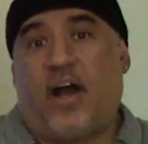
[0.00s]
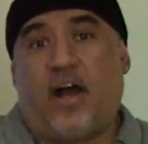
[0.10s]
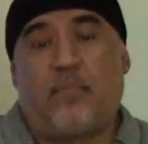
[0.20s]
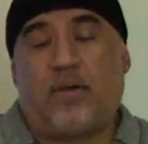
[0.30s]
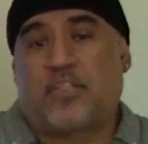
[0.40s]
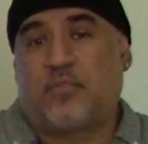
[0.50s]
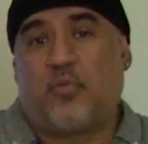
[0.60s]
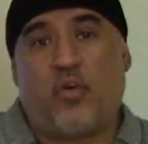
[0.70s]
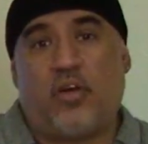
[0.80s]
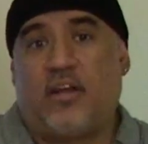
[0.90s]
much
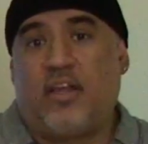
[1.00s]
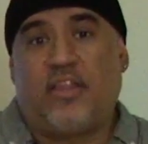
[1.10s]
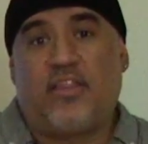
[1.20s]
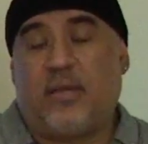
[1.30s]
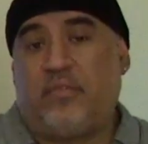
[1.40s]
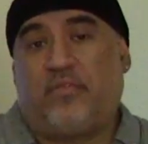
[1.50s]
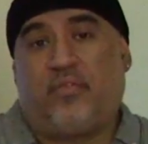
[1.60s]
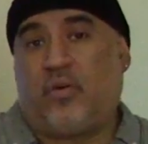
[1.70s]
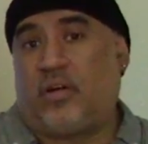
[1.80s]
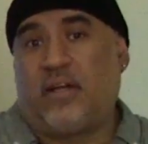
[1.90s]
more than
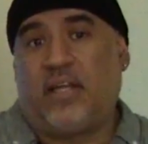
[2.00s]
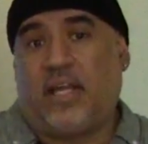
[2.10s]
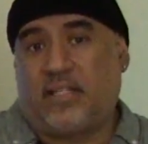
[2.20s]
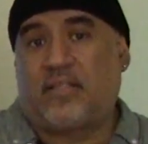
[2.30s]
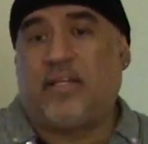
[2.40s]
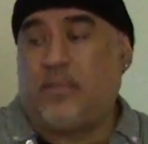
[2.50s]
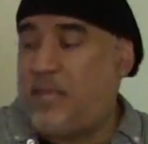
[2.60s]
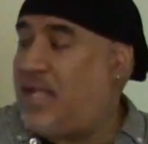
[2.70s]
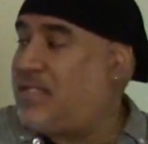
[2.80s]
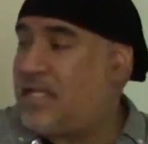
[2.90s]
before. It's an
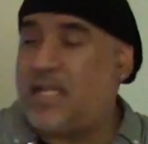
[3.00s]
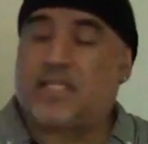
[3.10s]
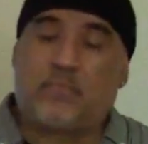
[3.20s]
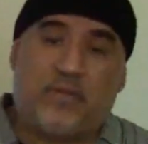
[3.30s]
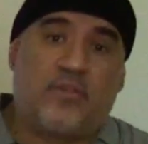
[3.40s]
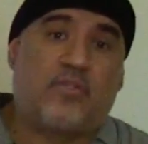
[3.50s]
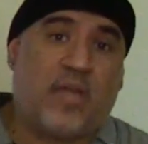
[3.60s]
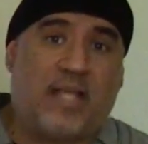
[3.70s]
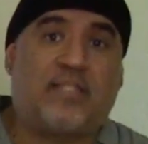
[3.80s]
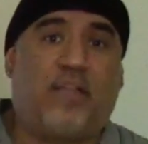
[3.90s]
amazing experience. You
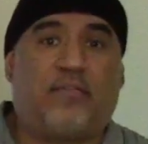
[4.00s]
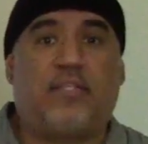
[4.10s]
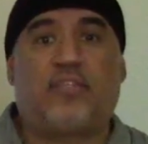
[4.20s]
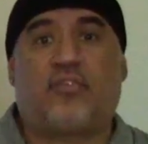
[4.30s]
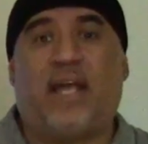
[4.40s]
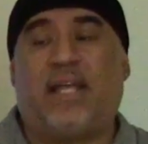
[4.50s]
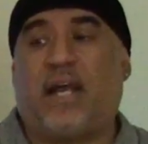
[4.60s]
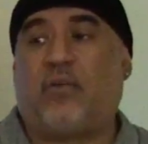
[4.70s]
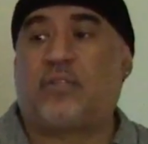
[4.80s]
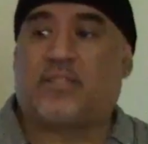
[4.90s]
guys definitely try it
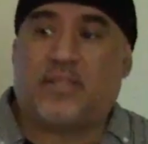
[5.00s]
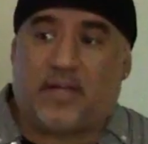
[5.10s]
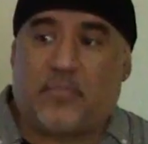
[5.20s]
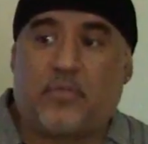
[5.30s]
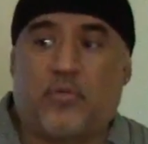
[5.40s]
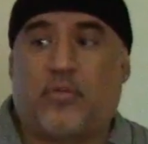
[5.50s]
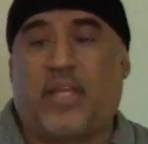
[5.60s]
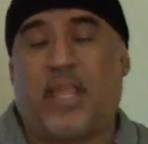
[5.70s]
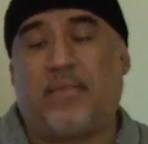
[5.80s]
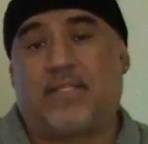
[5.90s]
out. Set up your
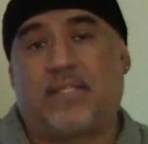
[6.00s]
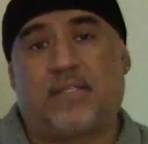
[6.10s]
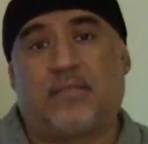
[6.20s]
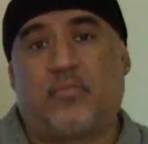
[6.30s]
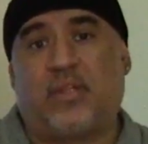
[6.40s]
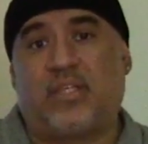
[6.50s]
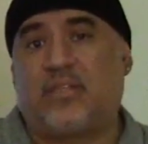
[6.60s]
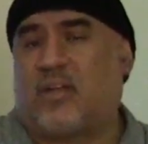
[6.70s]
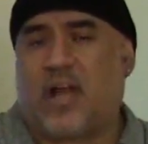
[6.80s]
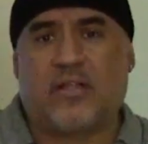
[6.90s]
gaming system with
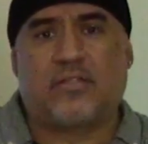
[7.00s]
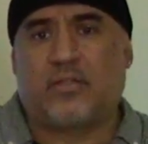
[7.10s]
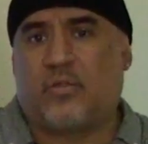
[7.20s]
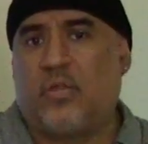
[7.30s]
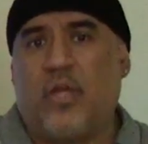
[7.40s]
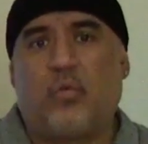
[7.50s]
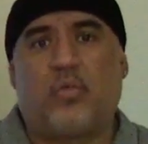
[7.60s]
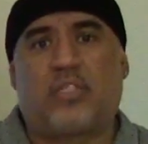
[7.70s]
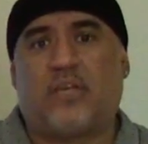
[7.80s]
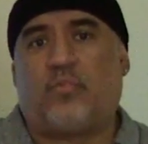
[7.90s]
this, your console,
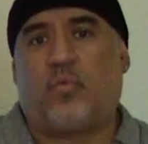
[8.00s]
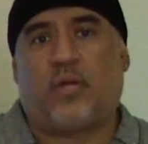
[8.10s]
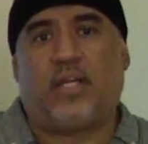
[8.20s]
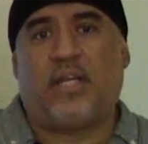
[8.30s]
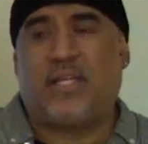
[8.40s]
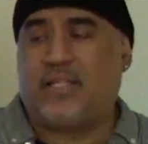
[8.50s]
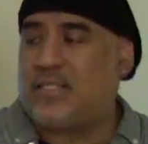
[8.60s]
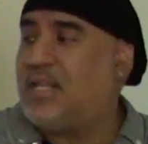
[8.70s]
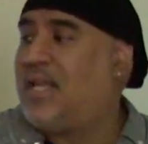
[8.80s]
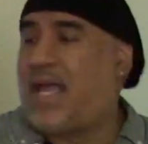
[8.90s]
whichever one it
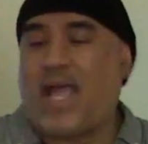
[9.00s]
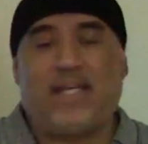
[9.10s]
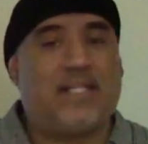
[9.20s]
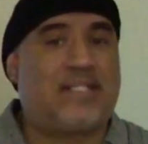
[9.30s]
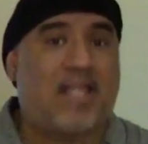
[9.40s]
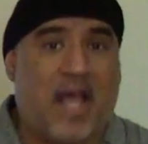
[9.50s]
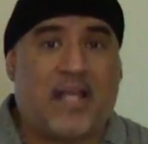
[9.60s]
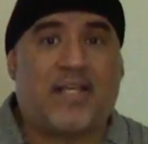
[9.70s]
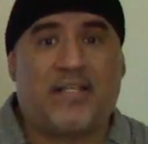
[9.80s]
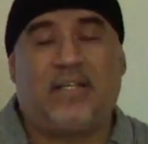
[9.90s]
is, and it's
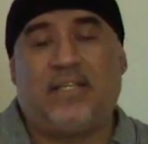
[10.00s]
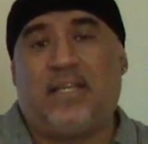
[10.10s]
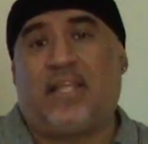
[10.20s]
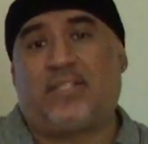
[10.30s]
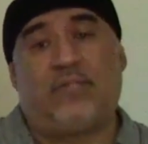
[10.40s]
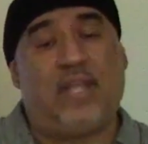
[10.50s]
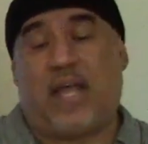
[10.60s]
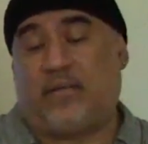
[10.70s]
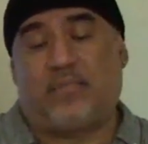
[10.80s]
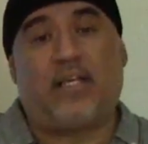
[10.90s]
not gonna let you
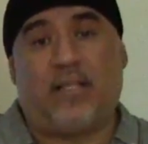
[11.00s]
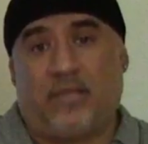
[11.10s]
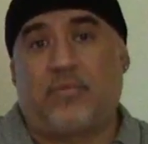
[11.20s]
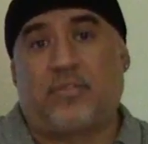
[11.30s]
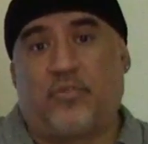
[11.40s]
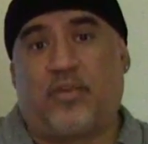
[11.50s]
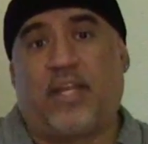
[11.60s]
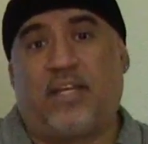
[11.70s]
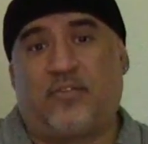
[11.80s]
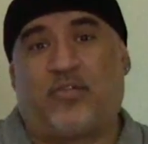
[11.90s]
down. I'm telling you, it was a
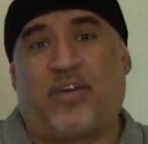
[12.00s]
great